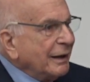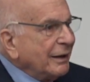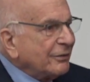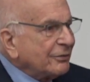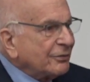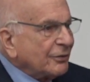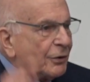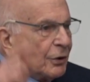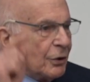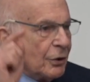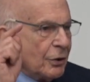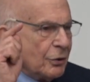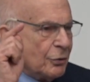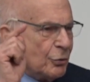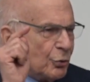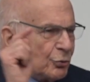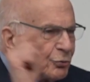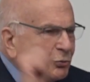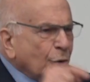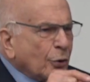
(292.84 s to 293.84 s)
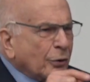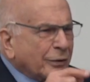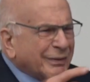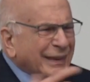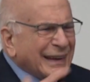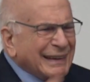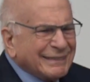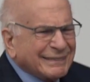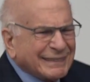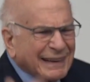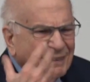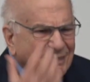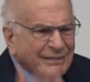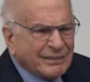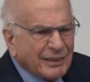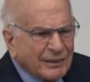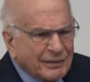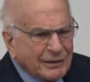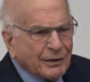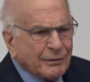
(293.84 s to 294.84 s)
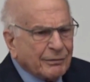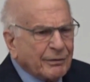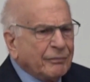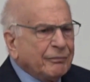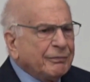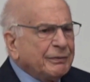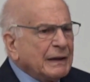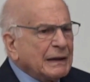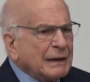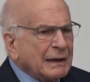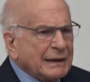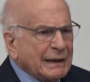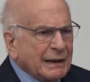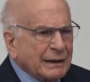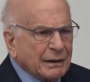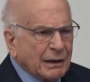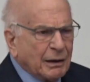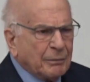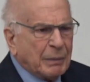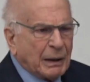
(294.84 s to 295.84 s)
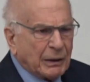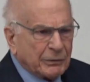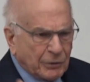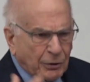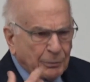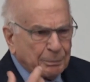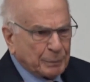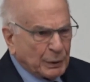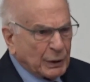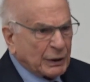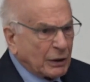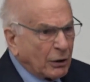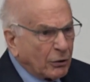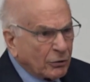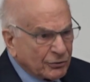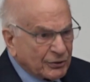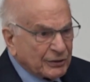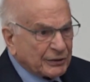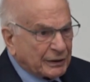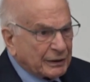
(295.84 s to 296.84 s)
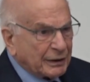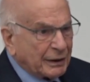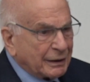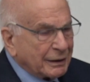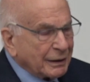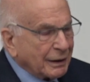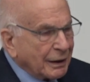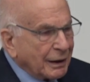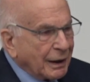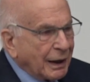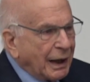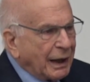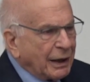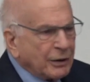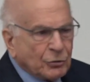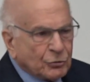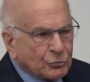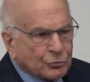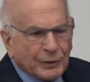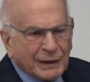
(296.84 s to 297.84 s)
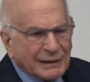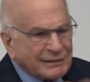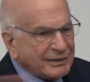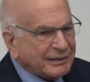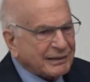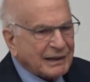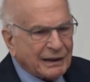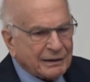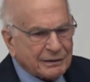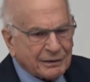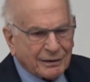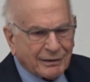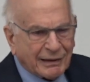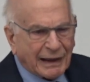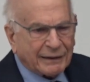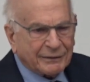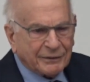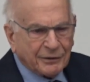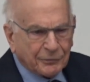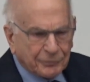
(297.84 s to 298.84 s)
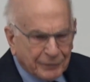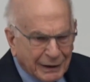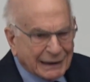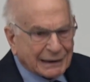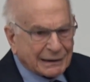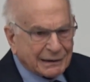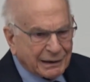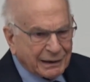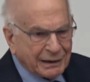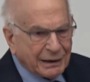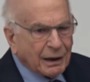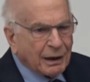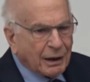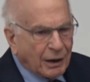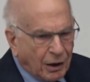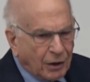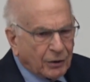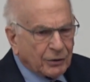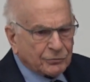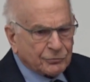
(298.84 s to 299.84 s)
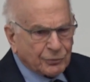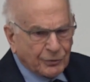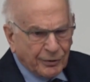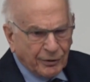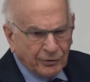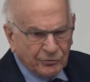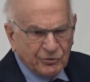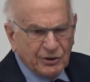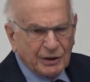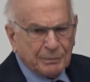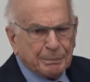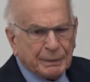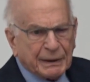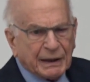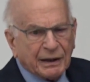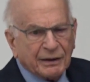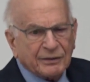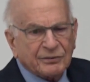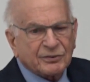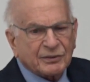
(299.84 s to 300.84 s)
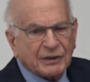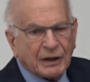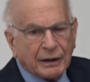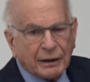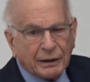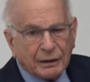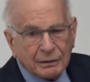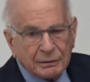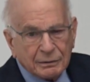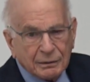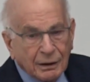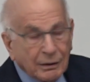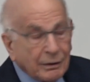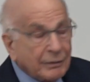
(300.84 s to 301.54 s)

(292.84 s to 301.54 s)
is you took the intensity of the feeling about her precocity and you translated that directly onto the GPA scale.